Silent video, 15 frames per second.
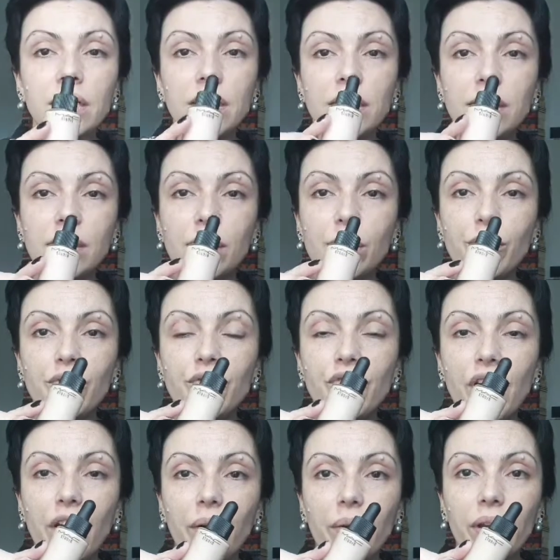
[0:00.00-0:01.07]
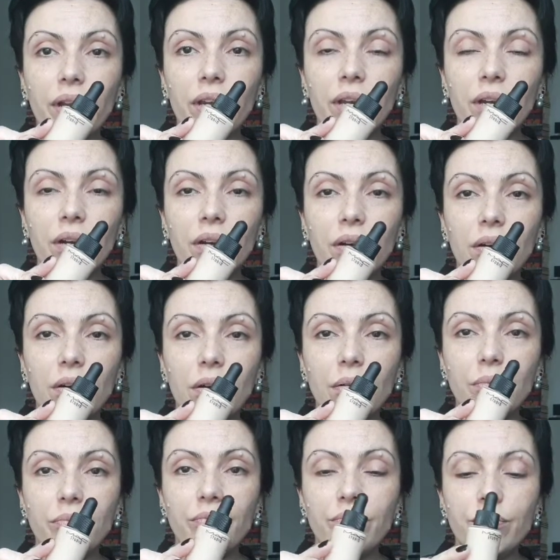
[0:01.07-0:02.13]
This is very
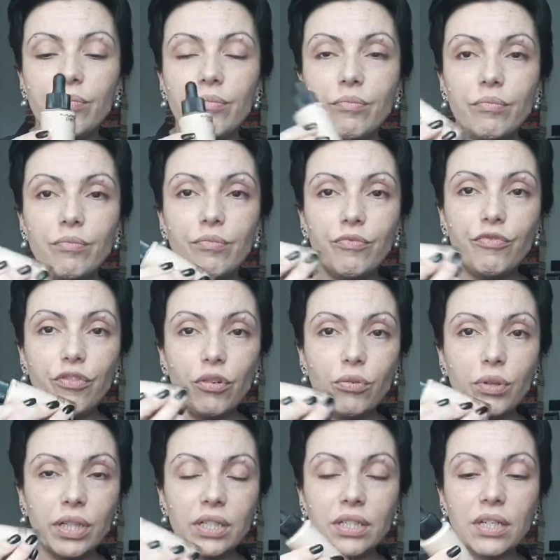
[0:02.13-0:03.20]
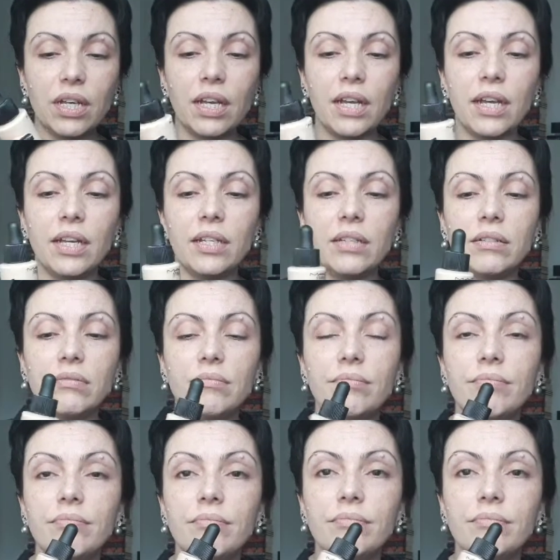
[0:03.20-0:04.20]
fluid and